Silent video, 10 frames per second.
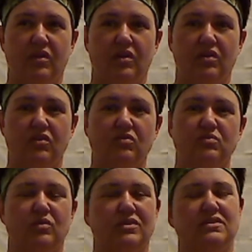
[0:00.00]
those
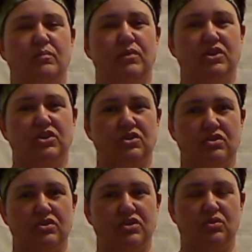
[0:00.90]
ones I'll be sure
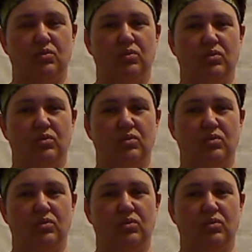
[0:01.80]
to,